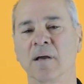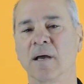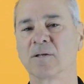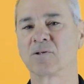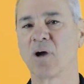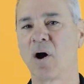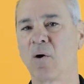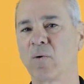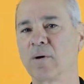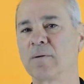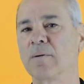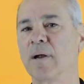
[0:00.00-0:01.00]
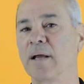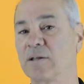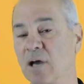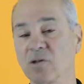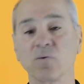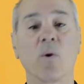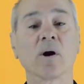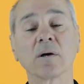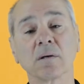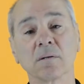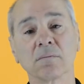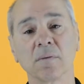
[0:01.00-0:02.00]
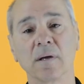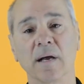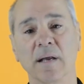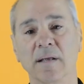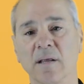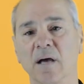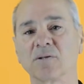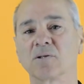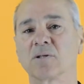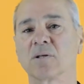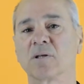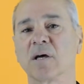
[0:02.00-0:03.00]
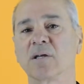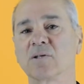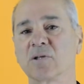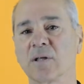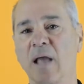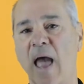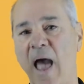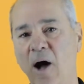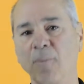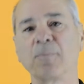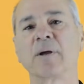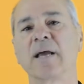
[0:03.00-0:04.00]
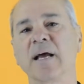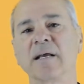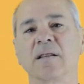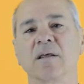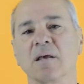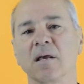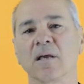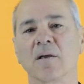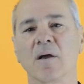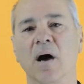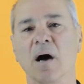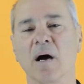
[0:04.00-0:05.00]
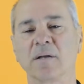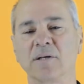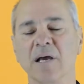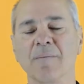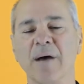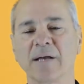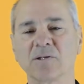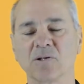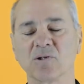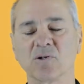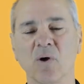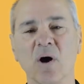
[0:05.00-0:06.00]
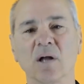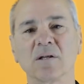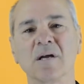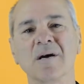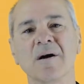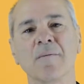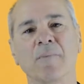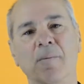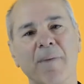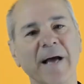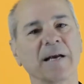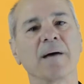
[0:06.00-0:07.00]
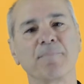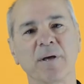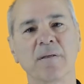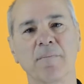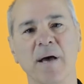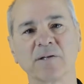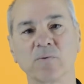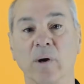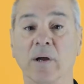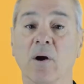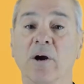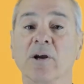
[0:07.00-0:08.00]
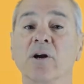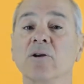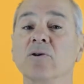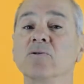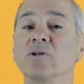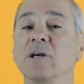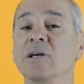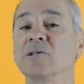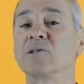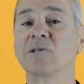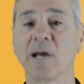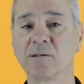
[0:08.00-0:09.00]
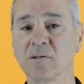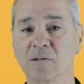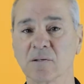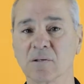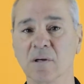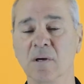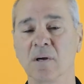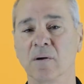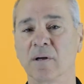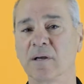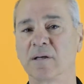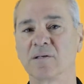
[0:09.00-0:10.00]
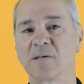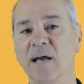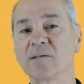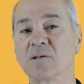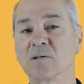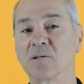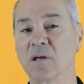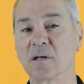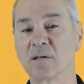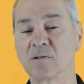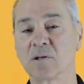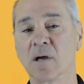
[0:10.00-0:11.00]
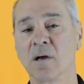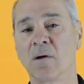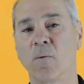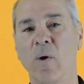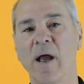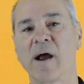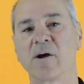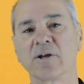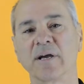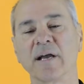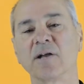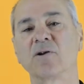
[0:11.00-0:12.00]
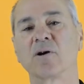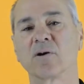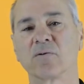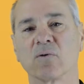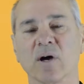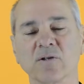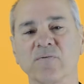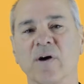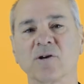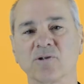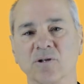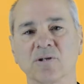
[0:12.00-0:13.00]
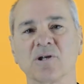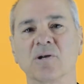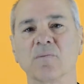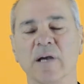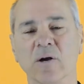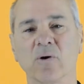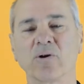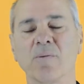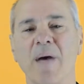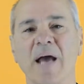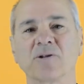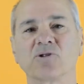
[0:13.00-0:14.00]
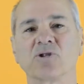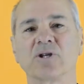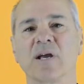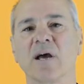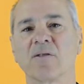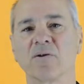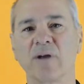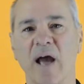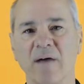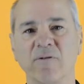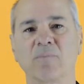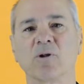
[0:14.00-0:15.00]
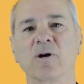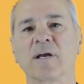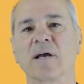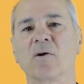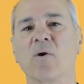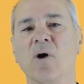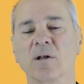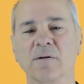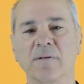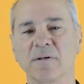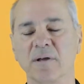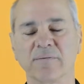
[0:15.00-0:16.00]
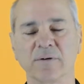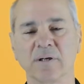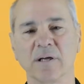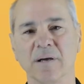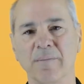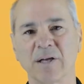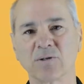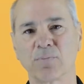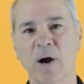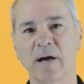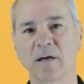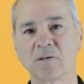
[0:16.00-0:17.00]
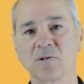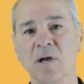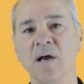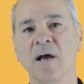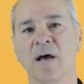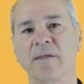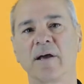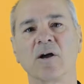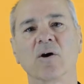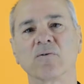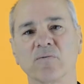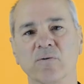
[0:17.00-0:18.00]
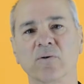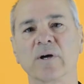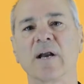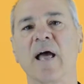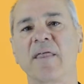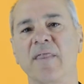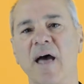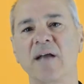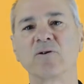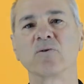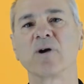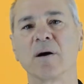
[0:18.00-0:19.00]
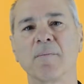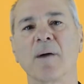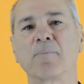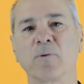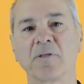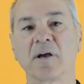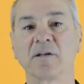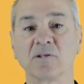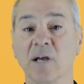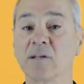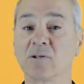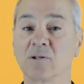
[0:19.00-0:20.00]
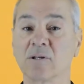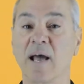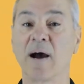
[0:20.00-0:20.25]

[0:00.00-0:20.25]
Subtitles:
Okay, so it does work and it does help getting the DMS installed, but might not be the best way. Are you going to use a consensus? And a consensus is where you get your cross-functional team, you get all your managers together, you have them look at all of the different DMS products, and they go through it, and then you come up with a consensus.